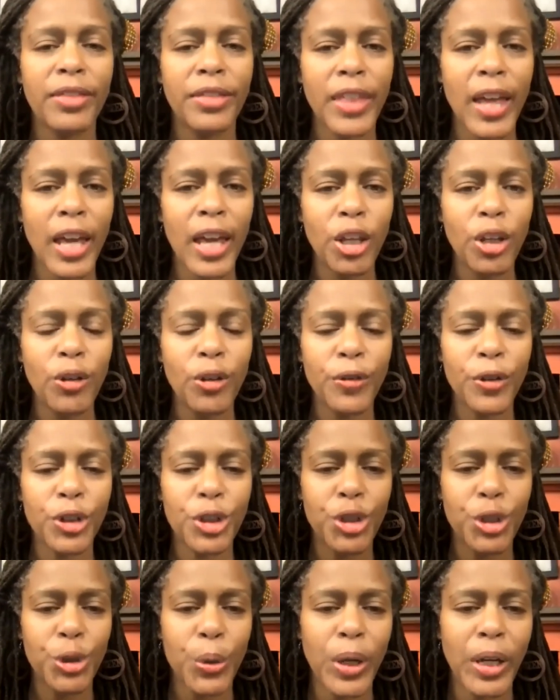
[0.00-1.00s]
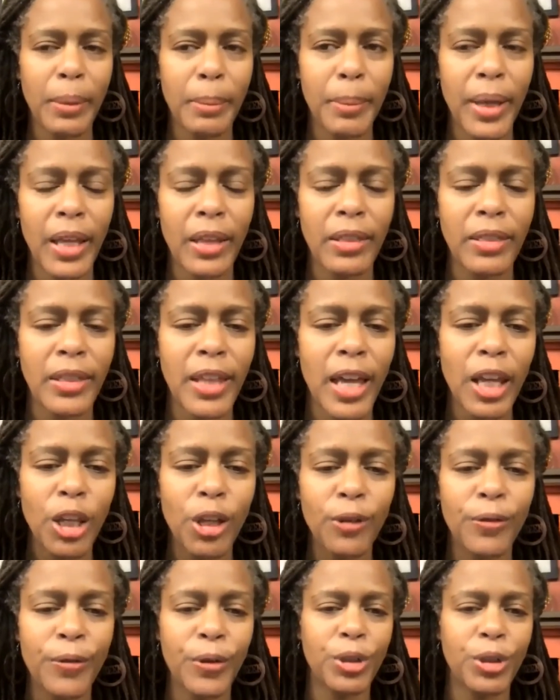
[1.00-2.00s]
Thank you for joining me. Thank
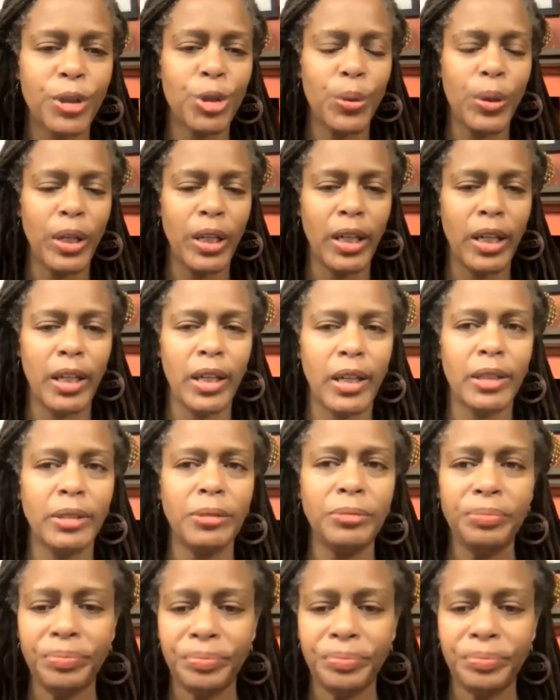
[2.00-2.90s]
you for tuning in.